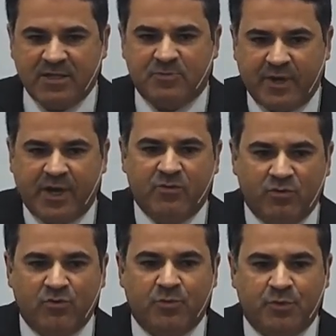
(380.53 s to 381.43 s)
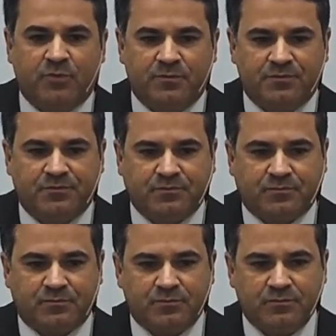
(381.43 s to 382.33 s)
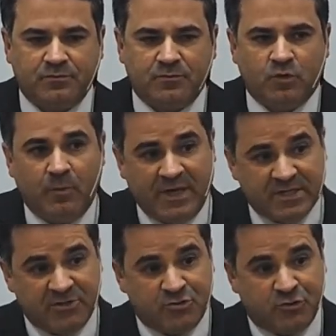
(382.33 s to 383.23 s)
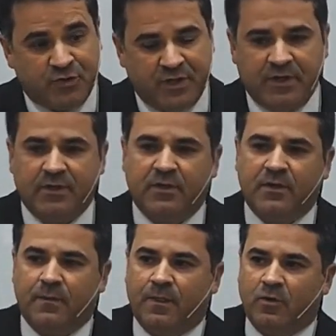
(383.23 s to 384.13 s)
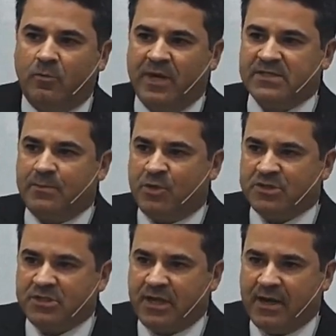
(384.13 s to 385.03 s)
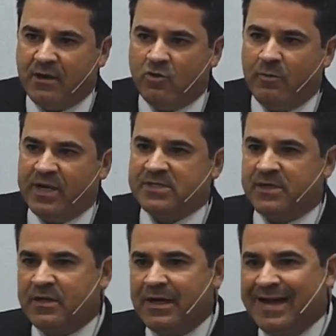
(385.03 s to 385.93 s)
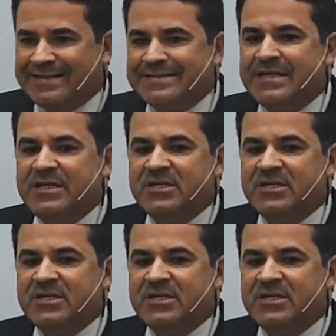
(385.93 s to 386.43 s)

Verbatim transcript: So now Jesus begins to prepare a small group, begins to instruct, begins to show,